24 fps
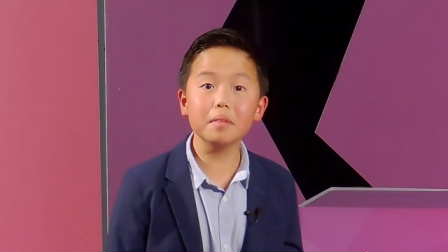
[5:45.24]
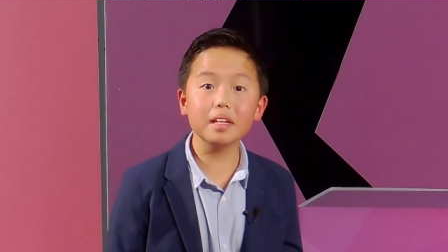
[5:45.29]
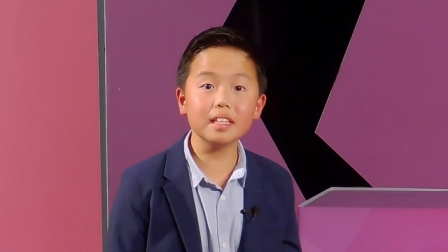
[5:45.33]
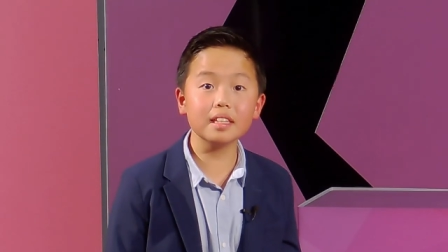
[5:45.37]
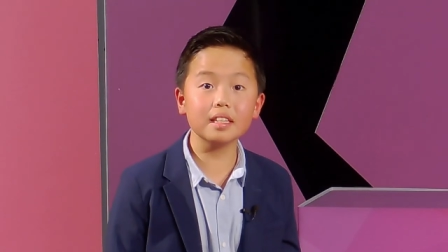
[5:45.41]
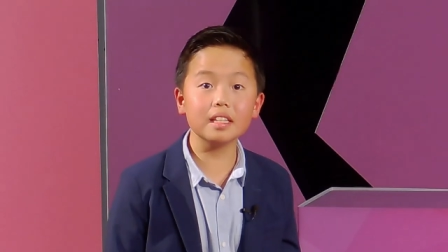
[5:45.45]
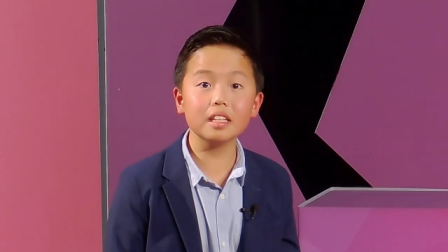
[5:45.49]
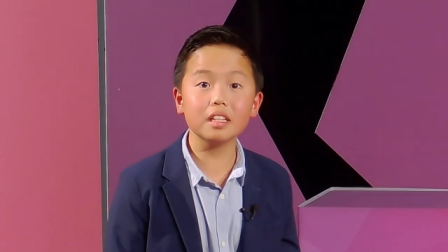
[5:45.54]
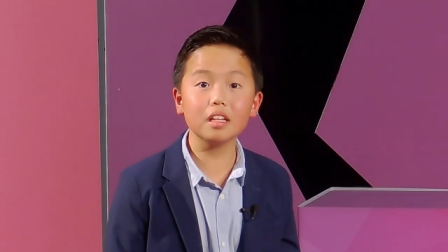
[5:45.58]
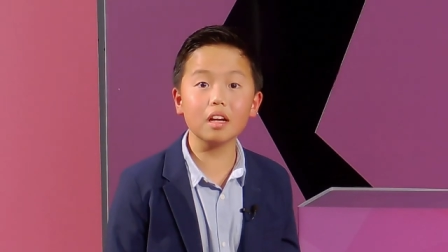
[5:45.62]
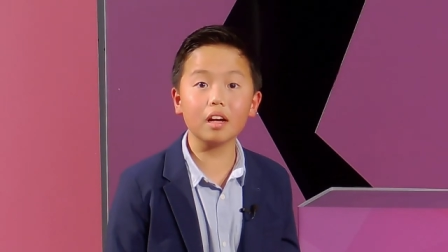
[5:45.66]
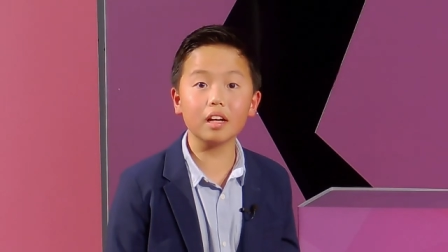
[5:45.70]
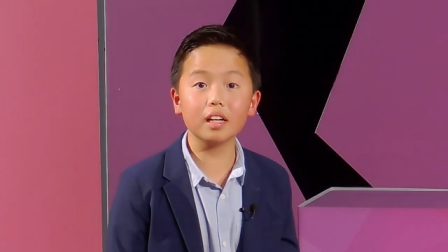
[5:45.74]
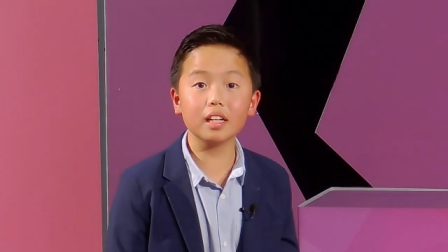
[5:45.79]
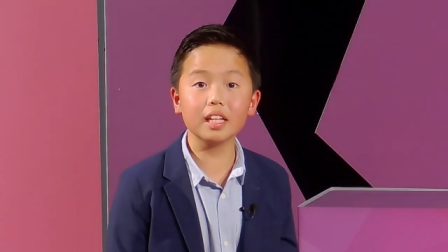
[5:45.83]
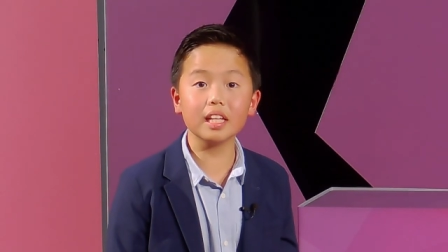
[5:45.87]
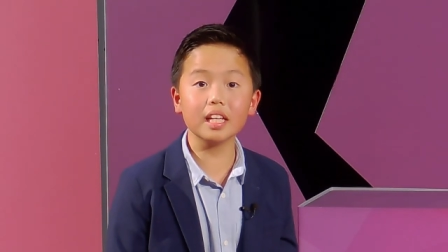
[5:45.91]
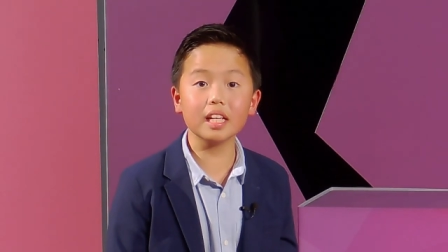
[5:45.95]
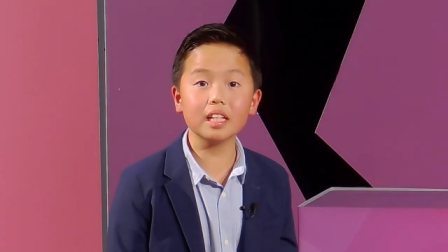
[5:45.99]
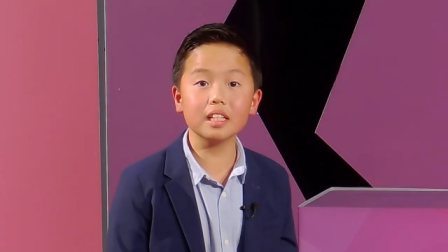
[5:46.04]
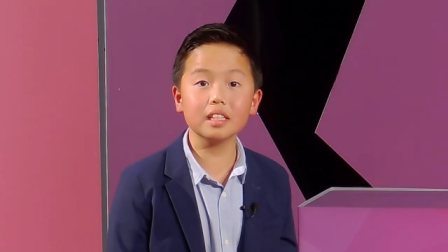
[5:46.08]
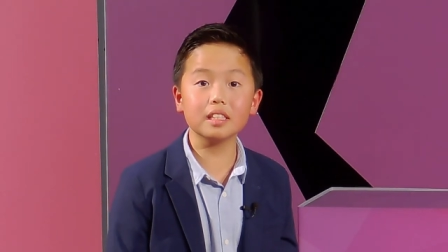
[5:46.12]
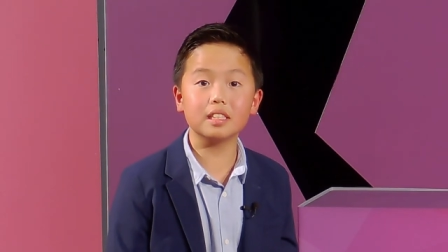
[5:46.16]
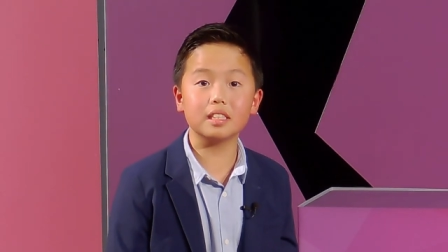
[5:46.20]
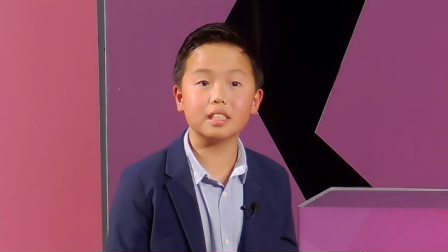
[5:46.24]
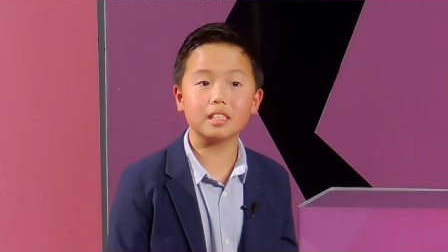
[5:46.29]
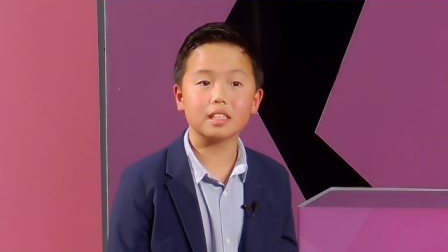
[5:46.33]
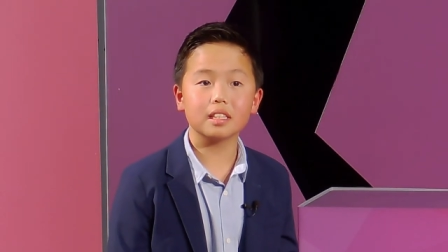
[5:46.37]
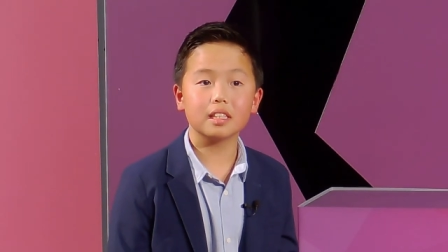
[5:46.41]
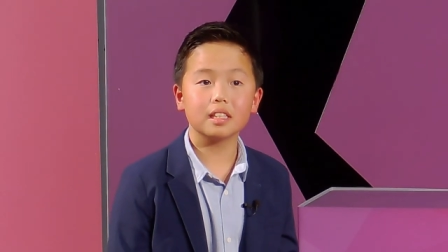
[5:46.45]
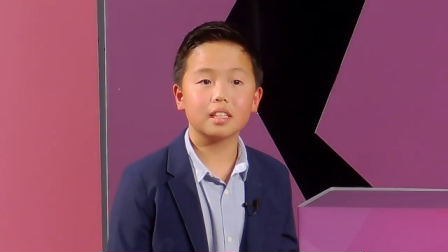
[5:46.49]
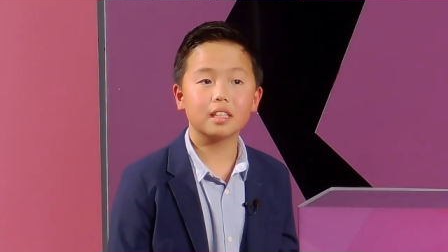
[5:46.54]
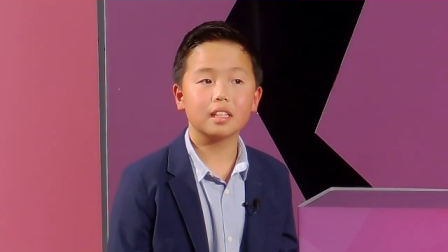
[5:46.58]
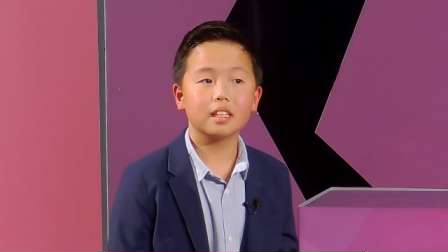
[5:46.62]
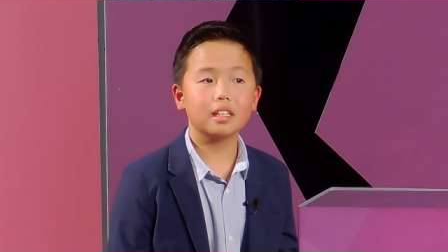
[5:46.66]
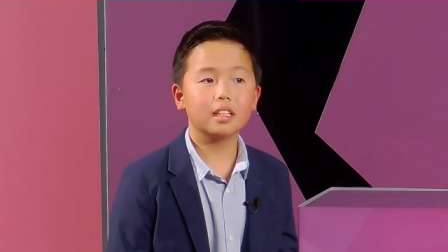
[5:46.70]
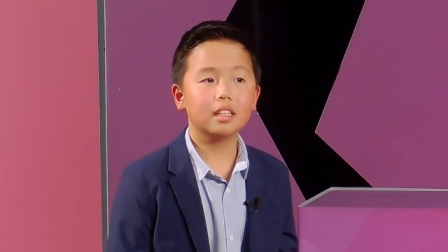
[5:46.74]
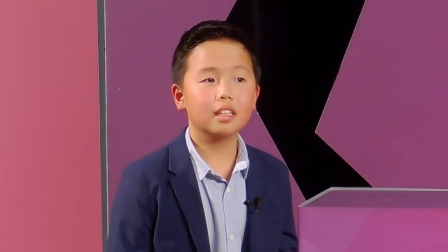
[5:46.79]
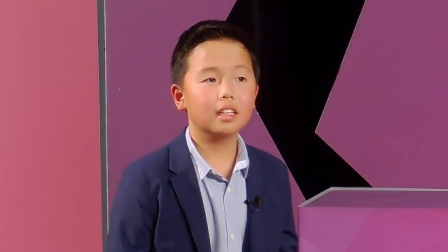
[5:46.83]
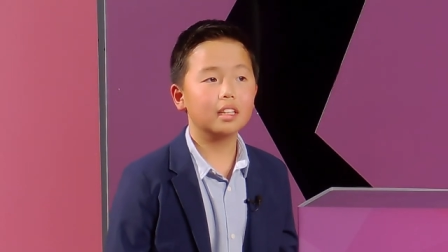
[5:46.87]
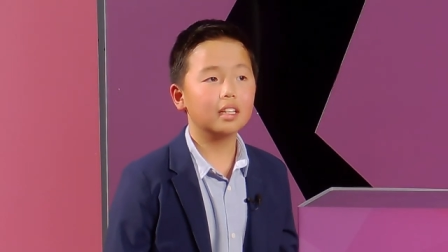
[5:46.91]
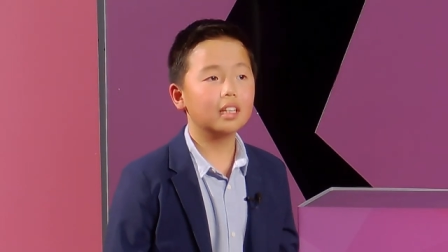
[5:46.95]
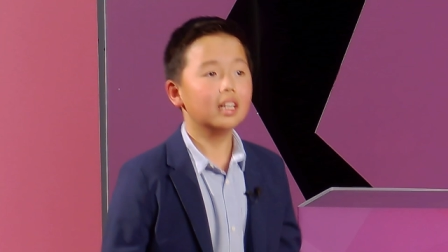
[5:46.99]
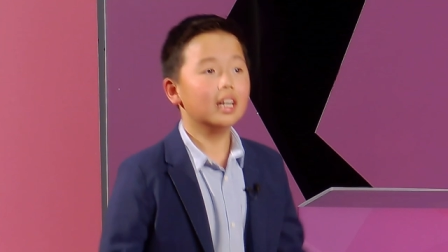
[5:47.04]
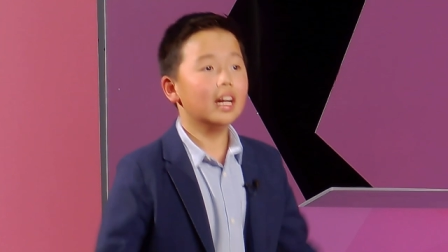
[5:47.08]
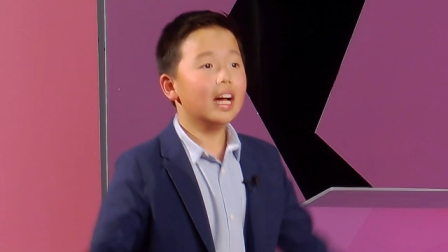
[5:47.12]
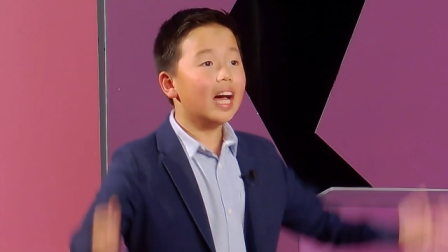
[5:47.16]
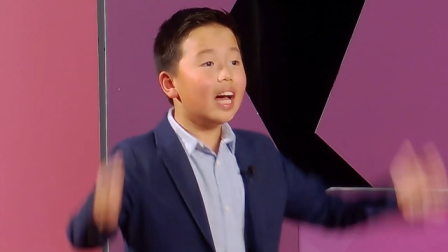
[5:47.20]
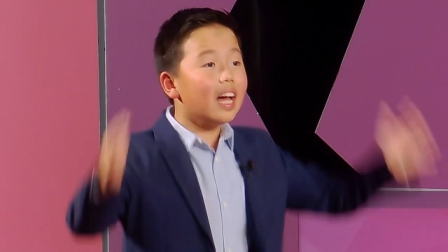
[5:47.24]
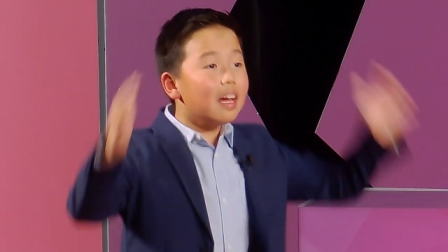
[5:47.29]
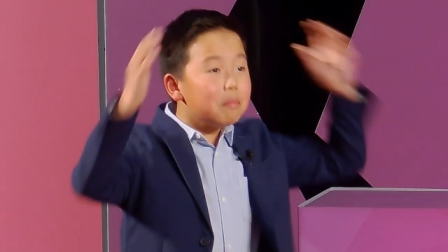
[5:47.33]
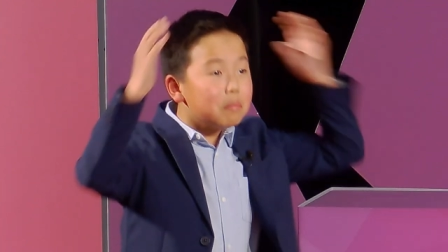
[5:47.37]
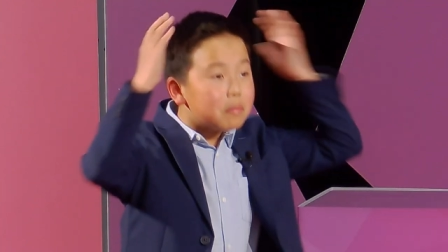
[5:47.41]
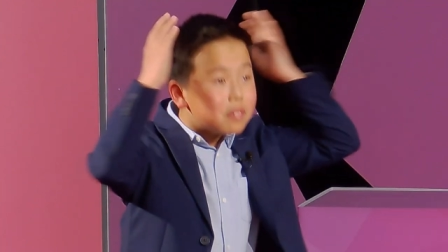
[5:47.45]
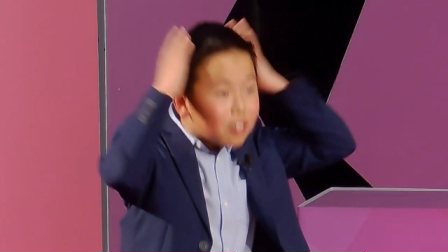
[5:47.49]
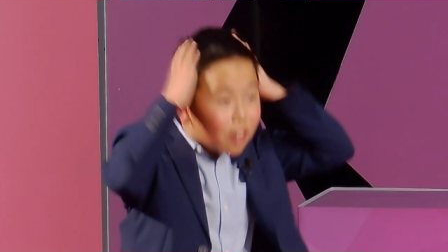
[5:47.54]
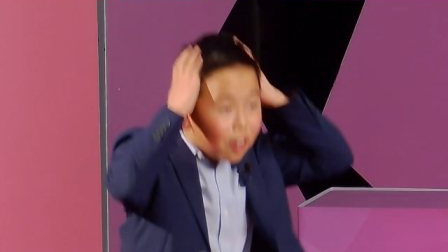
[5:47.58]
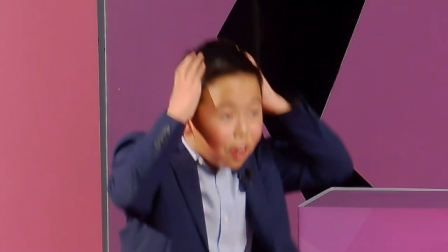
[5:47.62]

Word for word: in the audience? I'm